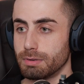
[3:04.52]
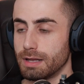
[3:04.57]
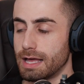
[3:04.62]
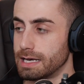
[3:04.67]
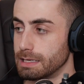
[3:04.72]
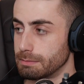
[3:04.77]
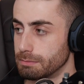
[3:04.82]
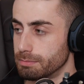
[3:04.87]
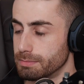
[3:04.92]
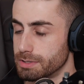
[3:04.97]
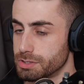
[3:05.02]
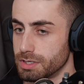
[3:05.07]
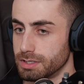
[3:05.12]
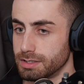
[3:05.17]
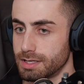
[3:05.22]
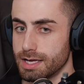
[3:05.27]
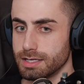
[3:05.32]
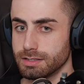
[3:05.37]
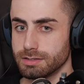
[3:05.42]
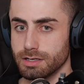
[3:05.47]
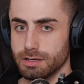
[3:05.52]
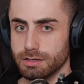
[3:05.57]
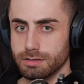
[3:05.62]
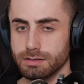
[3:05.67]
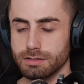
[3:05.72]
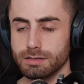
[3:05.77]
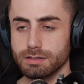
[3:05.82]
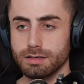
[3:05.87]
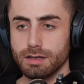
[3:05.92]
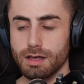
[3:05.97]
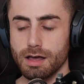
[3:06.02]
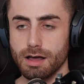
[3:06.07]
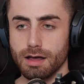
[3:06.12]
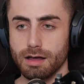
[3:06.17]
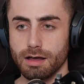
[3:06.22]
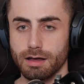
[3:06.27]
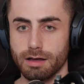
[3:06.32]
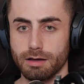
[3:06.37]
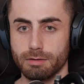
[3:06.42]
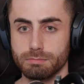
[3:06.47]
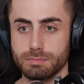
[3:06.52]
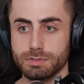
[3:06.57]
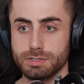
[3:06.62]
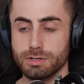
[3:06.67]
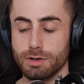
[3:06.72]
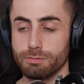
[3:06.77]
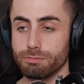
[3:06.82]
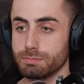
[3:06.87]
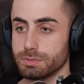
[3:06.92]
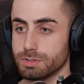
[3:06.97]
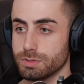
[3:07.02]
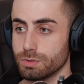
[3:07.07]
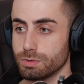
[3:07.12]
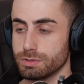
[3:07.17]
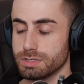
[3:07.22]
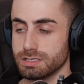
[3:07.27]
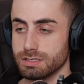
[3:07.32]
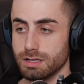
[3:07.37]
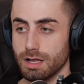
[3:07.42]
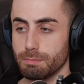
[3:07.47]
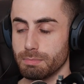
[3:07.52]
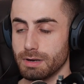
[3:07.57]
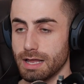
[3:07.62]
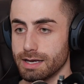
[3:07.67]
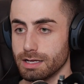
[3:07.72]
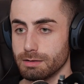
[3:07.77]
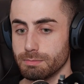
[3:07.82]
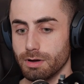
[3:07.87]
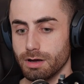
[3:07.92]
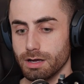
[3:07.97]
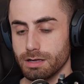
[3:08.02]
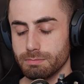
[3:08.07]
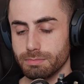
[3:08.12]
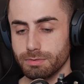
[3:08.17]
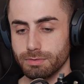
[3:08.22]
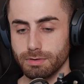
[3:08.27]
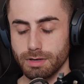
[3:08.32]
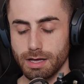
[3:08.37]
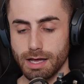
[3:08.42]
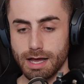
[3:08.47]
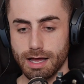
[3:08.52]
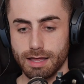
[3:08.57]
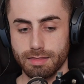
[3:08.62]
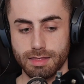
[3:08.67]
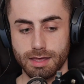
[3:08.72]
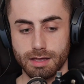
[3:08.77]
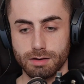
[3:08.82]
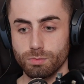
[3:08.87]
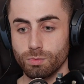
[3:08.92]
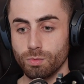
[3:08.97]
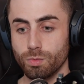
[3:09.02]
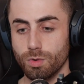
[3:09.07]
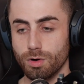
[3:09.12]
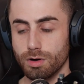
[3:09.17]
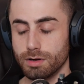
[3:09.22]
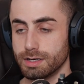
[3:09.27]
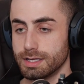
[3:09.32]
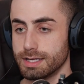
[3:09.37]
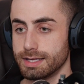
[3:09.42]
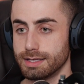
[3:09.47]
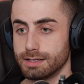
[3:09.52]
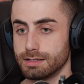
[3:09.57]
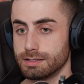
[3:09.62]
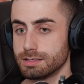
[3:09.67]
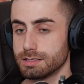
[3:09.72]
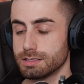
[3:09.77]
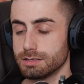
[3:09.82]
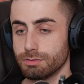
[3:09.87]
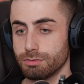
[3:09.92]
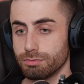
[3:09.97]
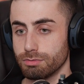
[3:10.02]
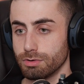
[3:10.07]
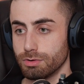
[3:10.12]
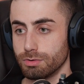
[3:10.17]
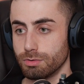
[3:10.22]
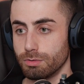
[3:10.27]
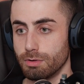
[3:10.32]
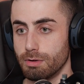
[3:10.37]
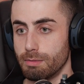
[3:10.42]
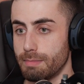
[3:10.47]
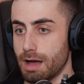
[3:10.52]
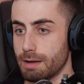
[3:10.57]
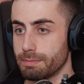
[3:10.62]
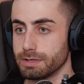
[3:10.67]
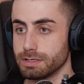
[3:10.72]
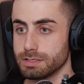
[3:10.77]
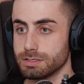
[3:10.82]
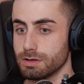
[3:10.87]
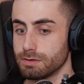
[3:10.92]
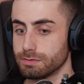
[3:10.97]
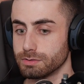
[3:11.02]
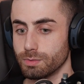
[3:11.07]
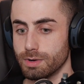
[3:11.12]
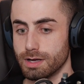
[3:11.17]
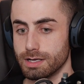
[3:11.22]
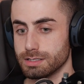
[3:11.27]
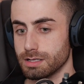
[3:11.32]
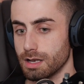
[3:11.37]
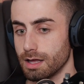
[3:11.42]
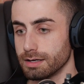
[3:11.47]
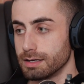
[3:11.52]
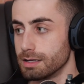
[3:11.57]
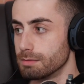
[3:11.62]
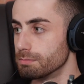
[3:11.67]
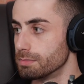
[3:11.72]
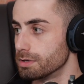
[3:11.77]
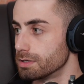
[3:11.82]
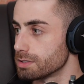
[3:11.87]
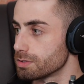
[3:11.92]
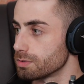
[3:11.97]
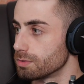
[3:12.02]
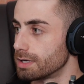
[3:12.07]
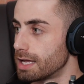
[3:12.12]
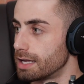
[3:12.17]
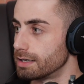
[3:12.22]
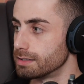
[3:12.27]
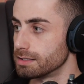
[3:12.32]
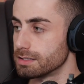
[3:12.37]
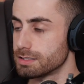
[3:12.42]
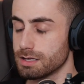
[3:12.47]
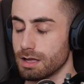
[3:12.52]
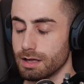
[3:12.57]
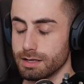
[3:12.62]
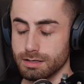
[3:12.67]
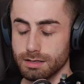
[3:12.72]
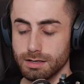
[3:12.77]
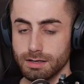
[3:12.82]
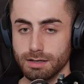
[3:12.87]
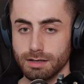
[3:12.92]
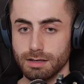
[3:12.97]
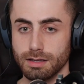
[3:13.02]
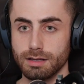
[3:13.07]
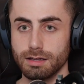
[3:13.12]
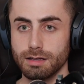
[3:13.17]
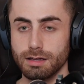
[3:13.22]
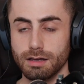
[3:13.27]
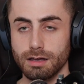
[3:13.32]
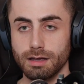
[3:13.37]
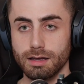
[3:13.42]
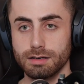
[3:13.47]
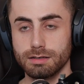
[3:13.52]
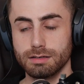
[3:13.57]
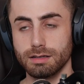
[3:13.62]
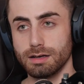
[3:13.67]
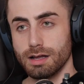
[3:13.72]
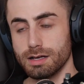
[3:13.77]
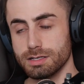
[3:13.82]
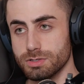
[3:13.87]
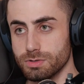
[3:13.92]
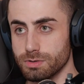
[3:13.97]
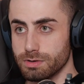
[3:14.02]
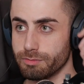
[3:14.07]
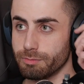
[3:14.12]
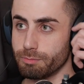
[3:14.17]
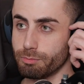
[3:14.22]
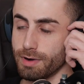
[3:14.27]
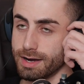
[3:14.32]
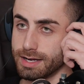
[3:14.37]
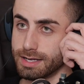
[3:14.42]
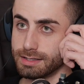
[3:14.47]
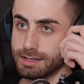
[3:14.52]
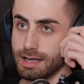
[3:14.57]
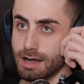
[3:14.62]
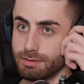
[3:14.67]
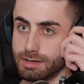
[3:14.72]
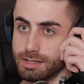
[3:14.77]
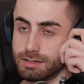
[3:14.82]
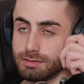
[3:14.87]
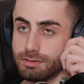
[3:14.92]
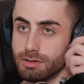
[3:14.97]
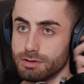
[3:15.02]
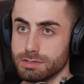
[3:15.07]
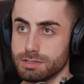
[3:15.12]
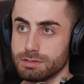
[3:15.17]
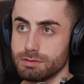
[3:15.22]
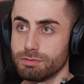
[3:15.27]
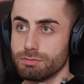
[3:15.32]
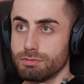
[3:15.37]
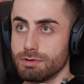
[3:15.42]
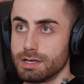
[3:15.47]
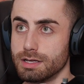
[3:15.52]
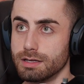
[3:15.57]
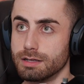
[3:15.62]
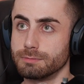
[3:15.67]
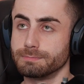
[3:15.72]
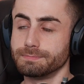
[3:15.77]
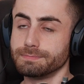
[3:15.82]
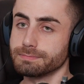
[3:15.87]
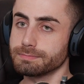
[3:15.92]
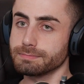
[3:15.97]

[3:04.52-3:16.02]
planning permission data. So from sources like Planning Pipe, and then one is through mapping softwares like Nimbus or Land Insight. Yeah. And I sort of break it down into those 3, and